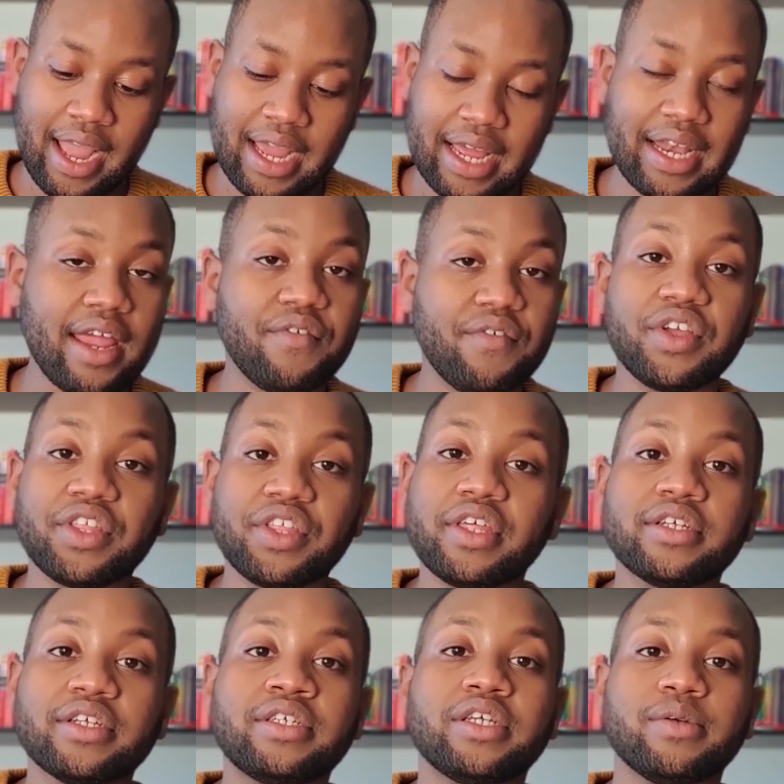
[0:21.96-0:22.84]
and
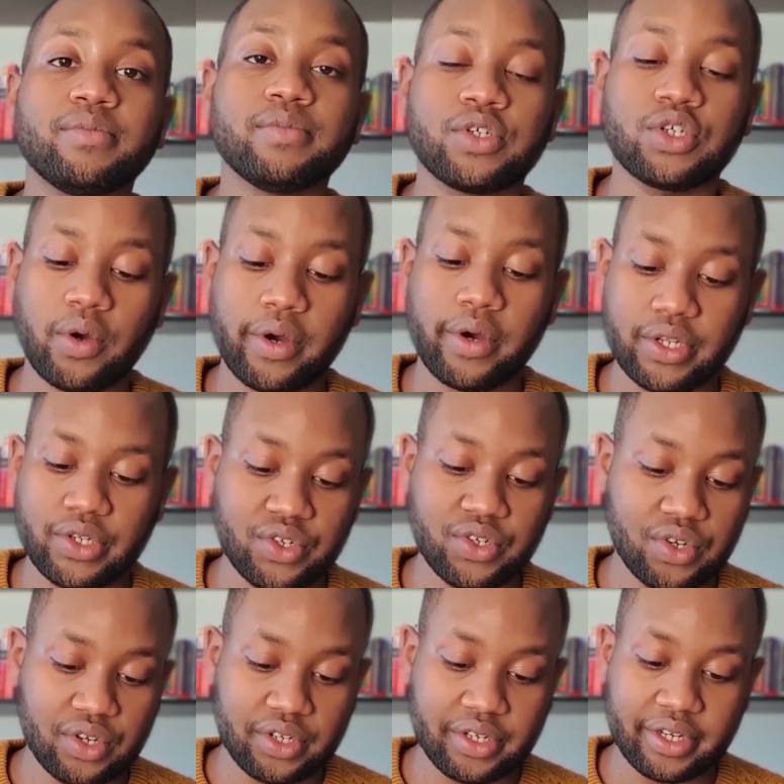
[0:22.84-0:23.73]
everything seems so
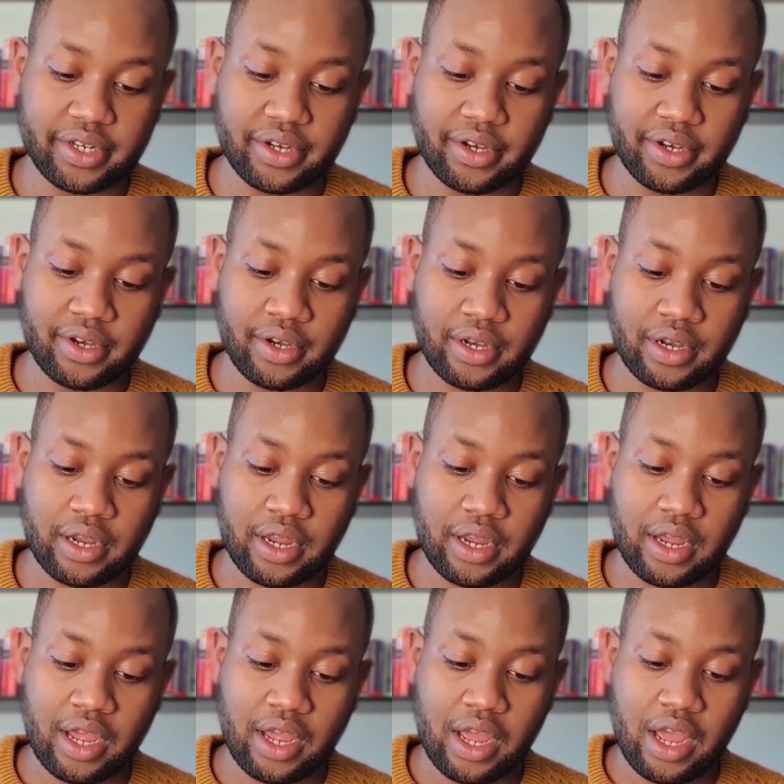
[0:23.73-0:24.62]

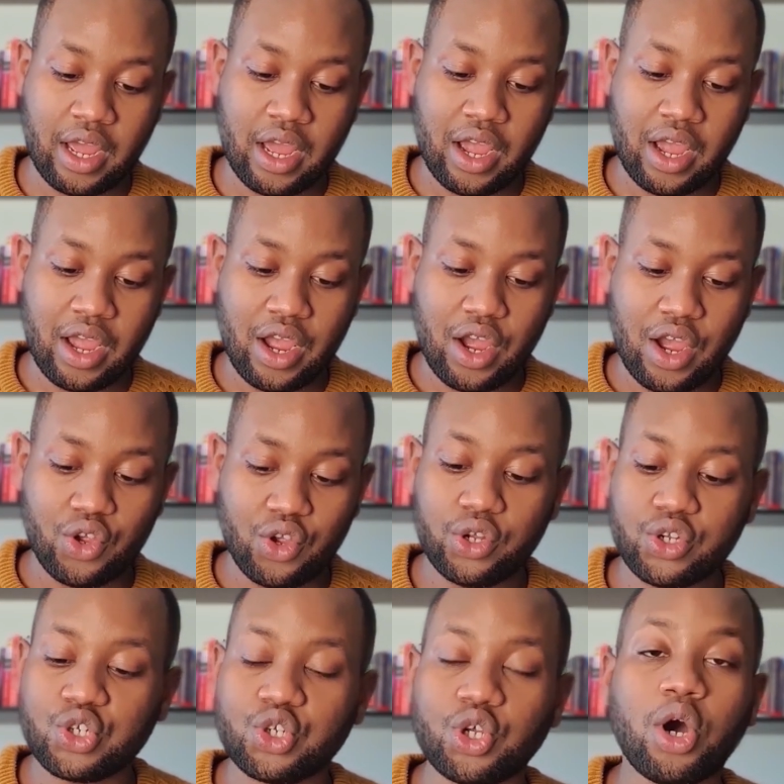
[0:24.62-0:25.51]
uncertain.
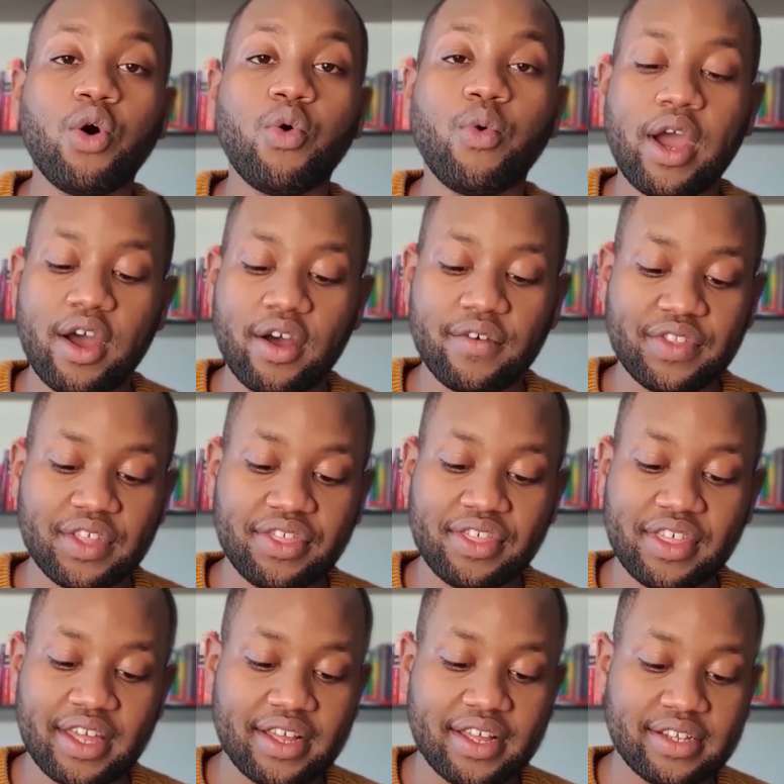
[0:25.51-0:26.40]
You're so aware of the
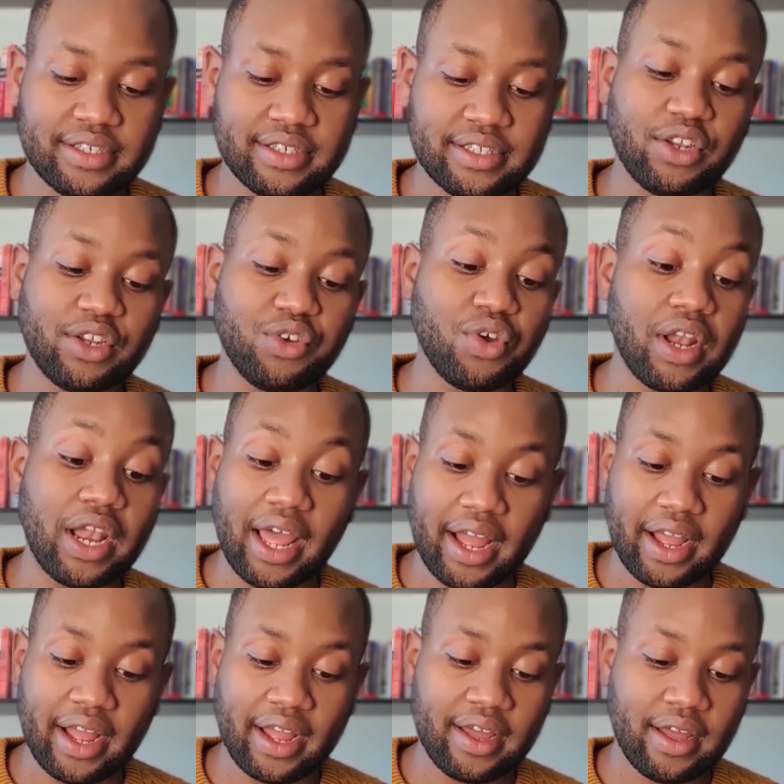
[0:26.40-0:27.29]
things that you
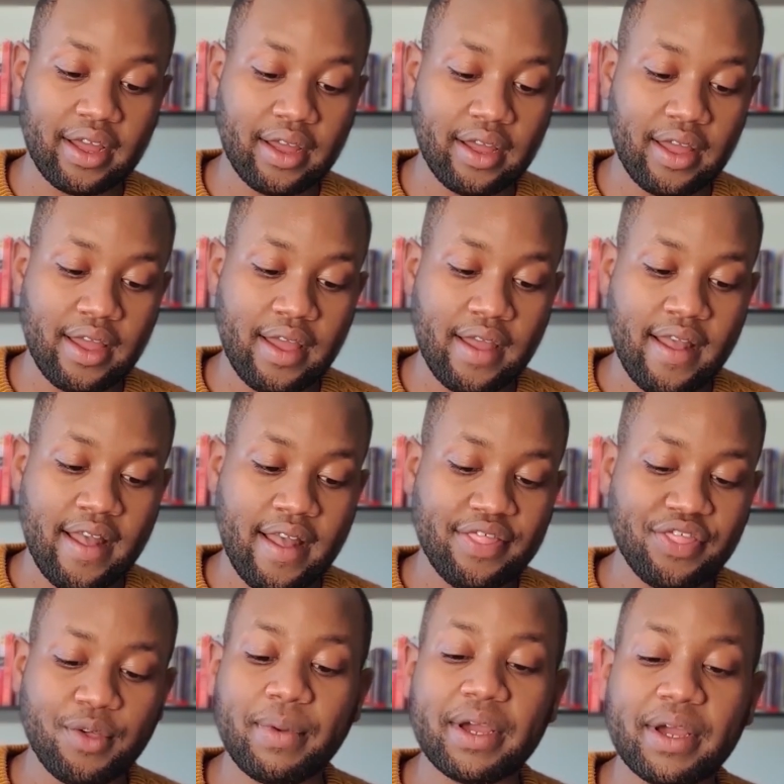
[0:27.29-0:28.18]
lack,
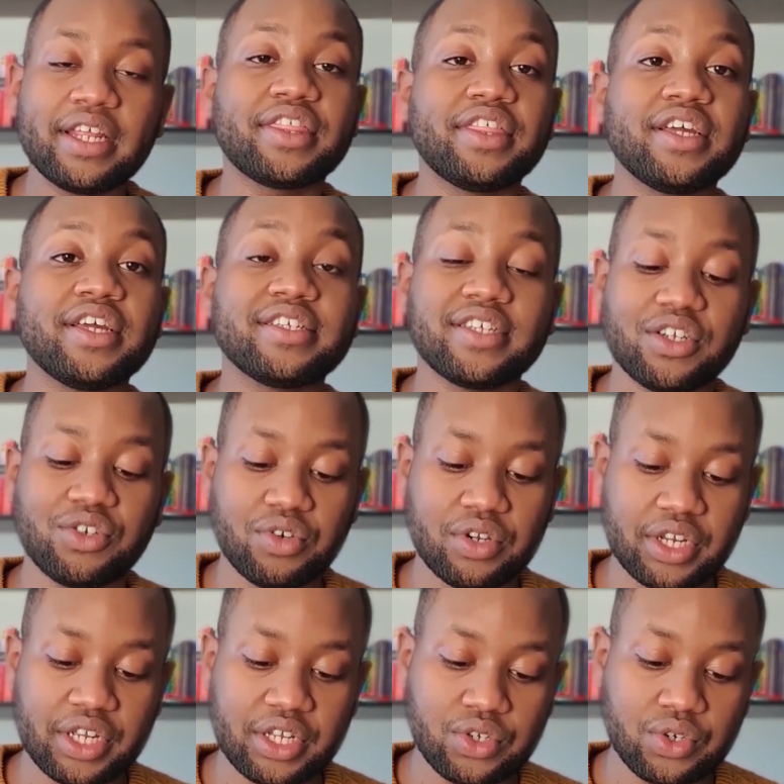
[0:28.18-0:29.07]
the many things that
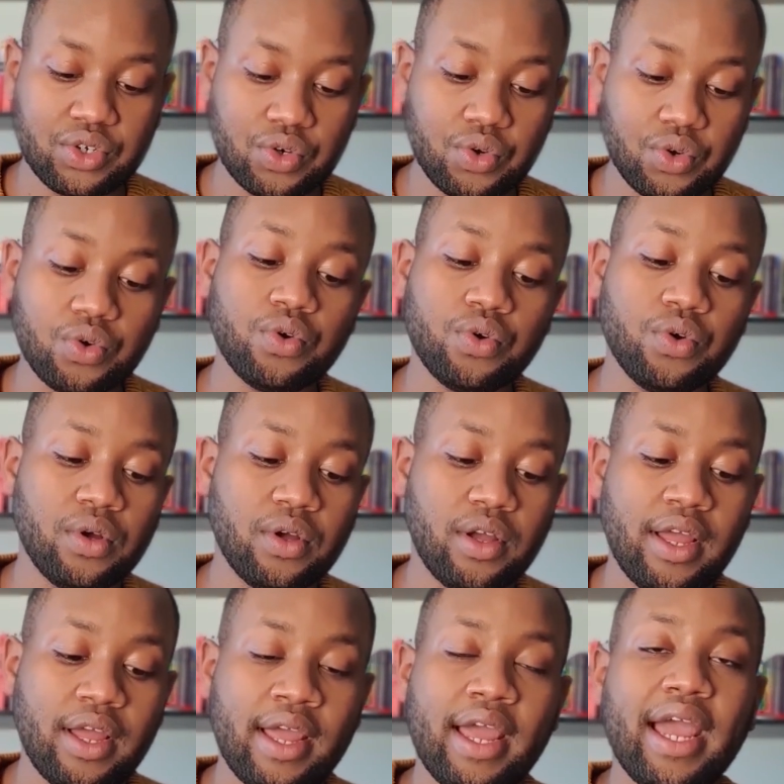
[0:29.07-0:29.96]
you need to do,
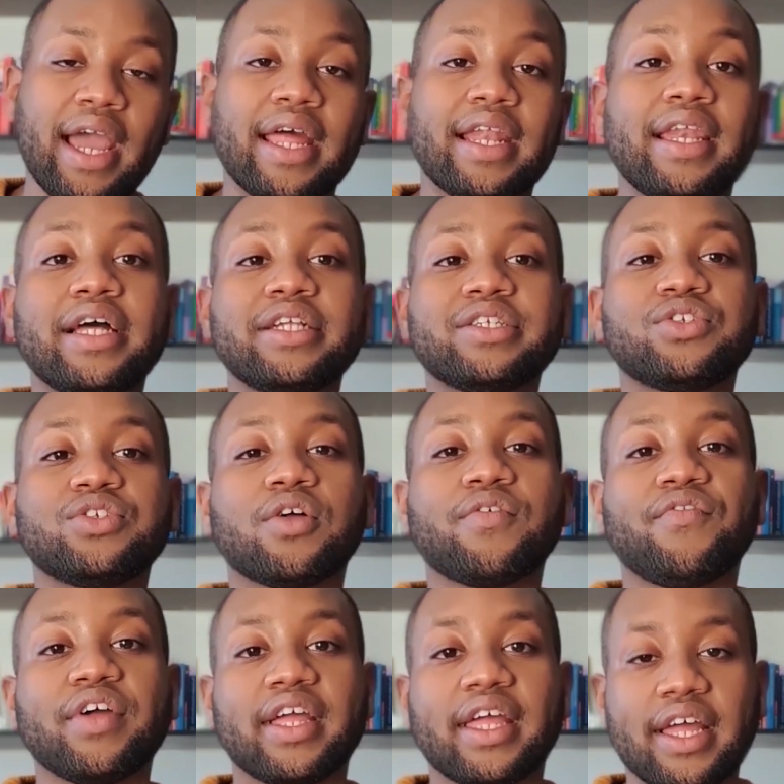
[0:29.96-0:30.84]
and let's
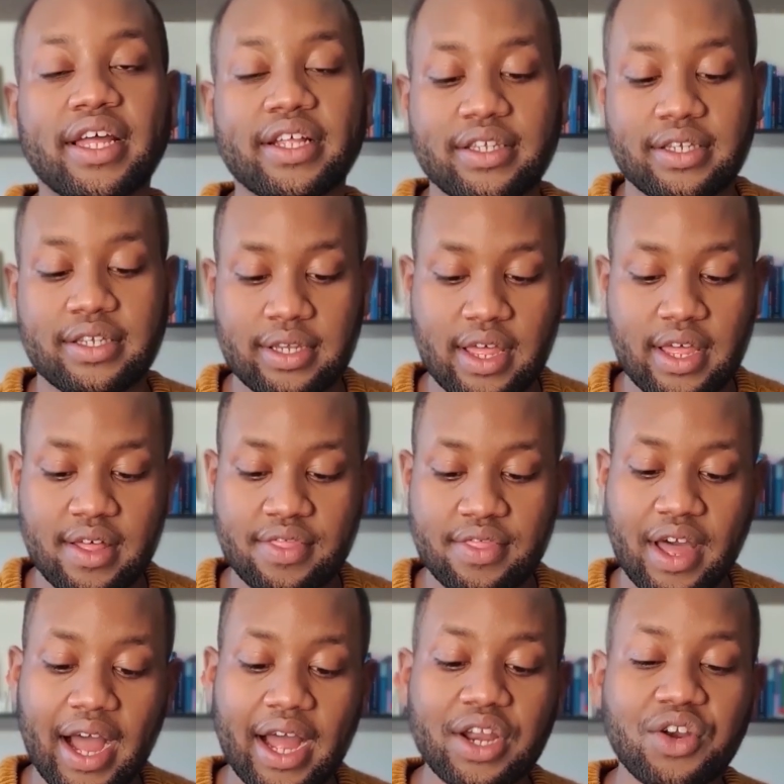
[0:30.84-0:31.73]
not forget
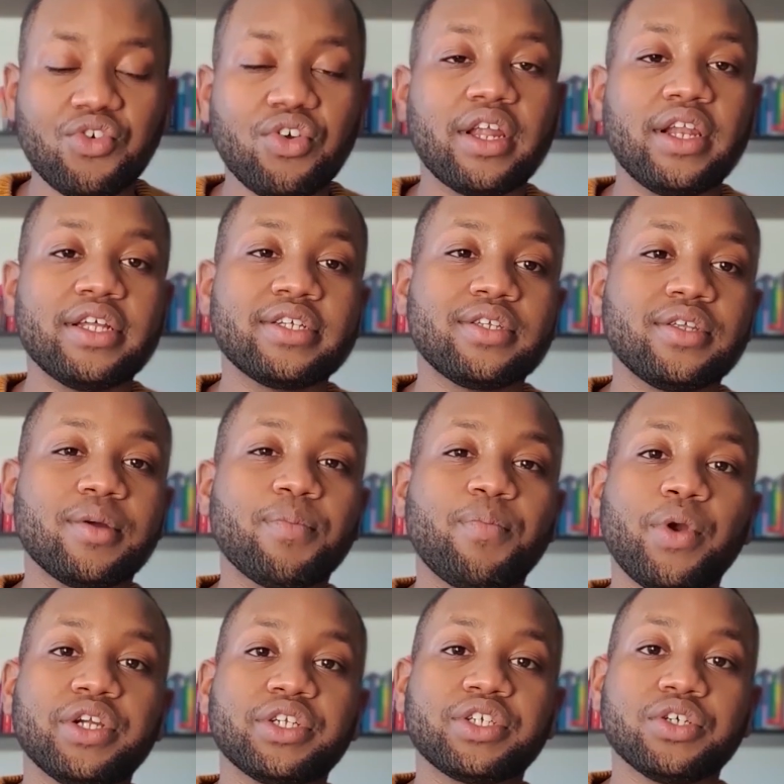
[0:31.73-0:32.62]
the
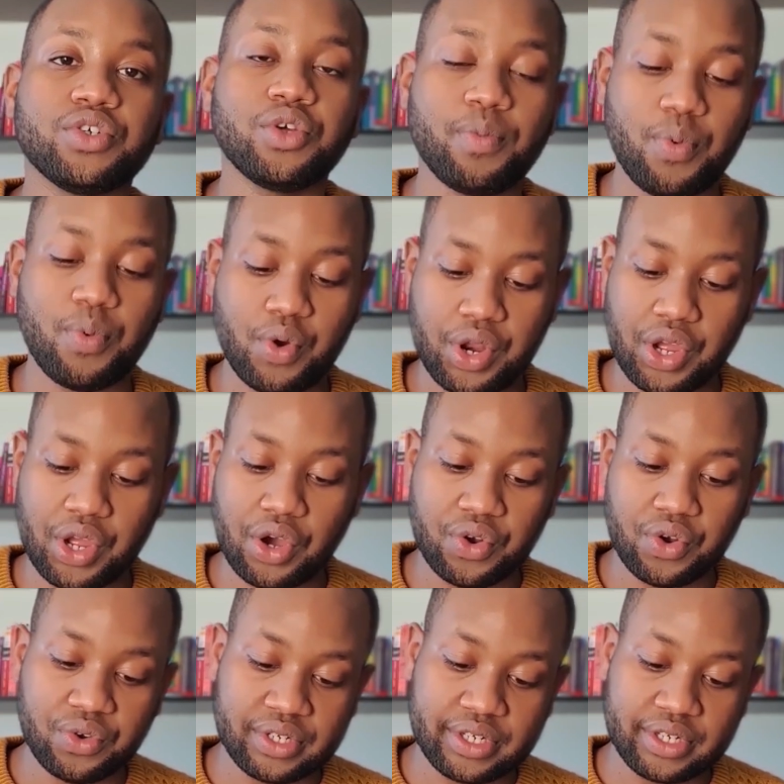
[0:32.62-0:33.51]
unrealistic pressures you're putting
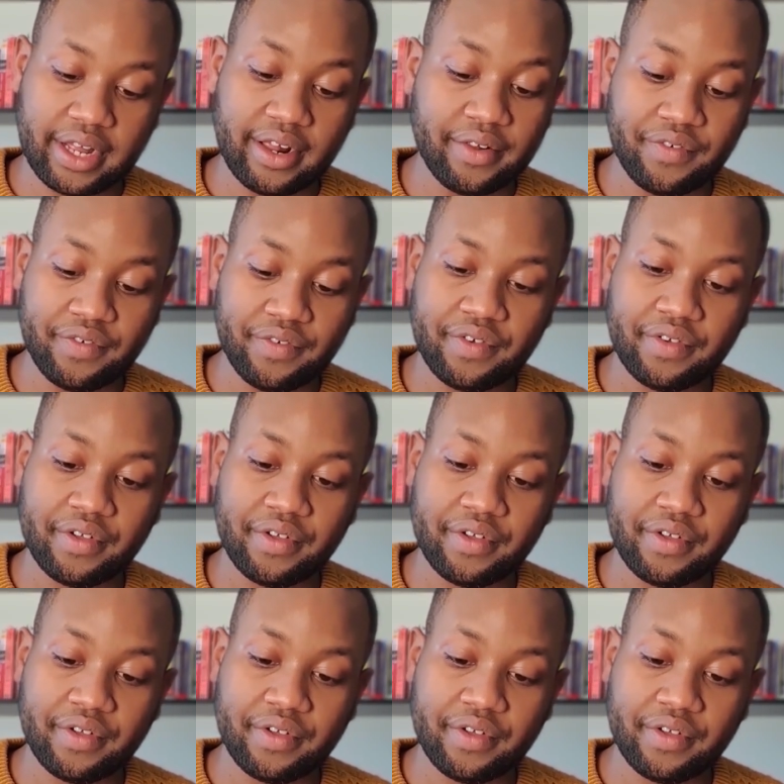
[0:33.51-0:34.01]
on yourself.